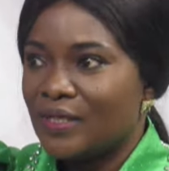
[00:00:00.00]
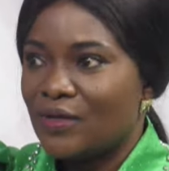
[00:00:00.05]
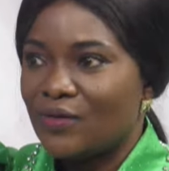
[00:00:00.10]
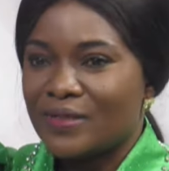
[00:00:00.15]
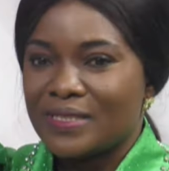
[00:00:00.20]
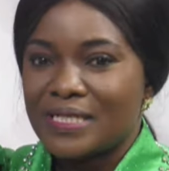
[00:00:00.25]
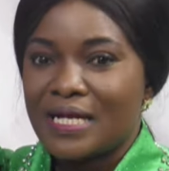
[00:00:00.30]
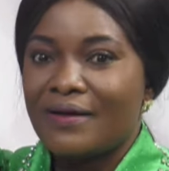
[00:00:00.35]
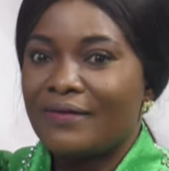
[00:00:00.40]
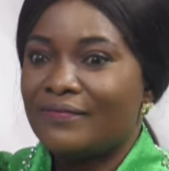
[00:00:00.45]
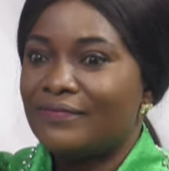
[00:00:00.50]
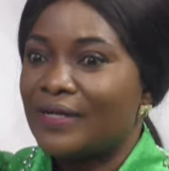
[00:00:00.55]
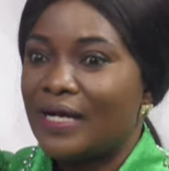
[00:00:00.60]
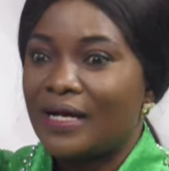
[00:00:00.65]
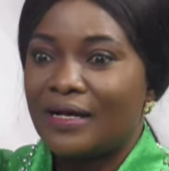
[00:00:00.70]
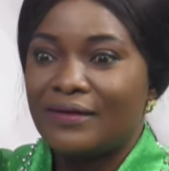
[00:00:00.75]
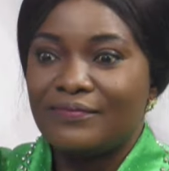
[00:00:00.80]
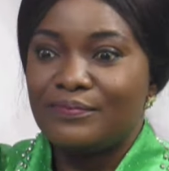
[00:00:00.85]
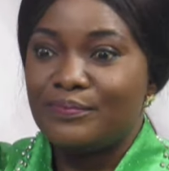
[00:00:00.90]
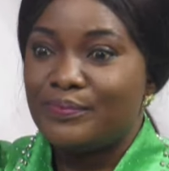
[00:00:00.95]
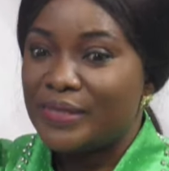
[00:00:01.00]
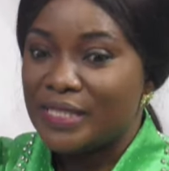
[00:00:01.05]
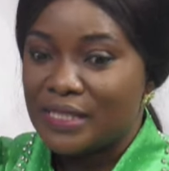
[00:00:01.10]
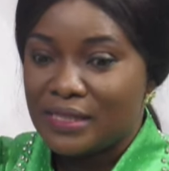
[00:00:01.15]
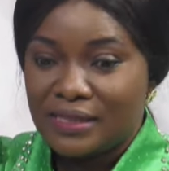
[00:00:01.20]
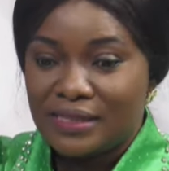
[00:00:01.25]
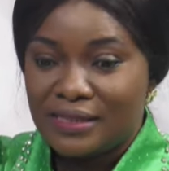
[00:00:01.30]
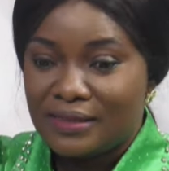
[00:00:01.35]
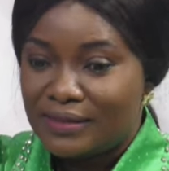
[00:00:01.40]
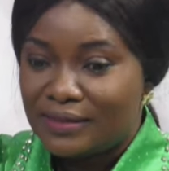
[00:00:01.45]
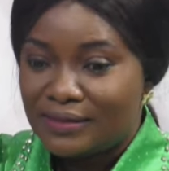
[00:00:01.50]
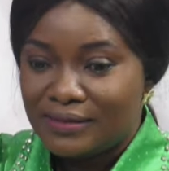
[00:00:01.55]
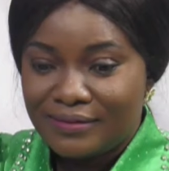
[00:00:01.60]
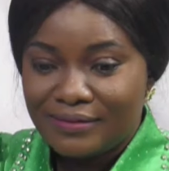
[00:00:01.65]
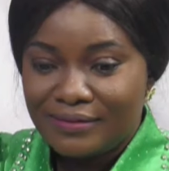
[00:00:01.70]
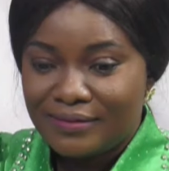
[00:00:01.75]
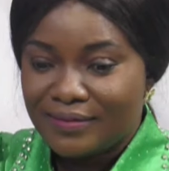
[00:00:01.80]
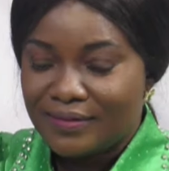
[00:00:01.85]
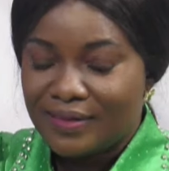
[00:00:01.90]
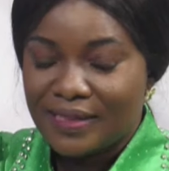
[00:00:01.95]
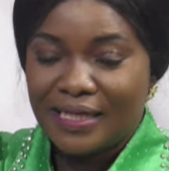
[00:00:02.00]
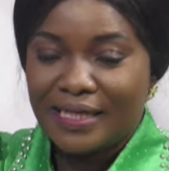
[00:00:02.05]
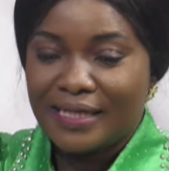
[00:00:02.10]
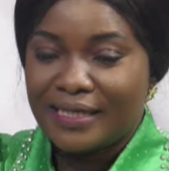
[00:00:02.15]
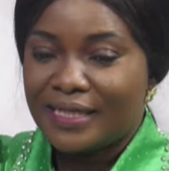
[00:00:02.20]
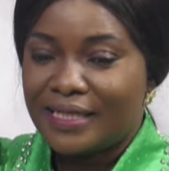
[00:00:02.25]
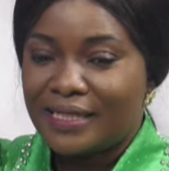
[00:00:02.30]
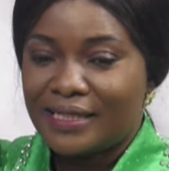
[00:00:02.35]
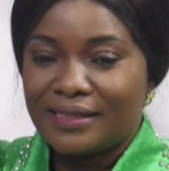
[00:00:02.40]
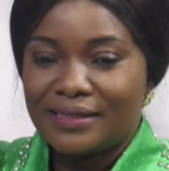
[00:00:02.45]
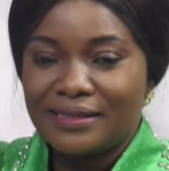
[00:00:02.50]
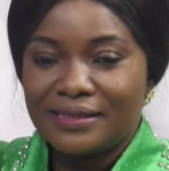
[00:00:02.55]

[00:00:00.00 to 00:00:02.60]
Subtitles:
because I've been like